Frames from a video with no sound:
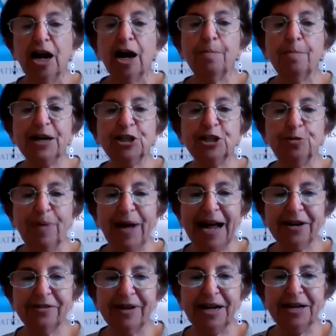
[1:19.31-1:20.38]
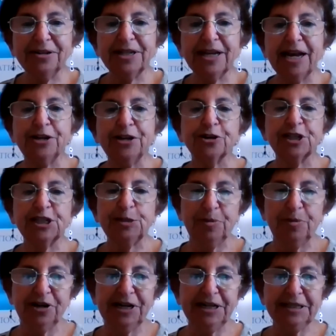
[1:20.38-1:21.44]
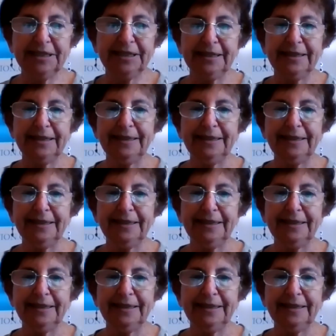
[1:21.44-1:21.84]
about your background and your experience.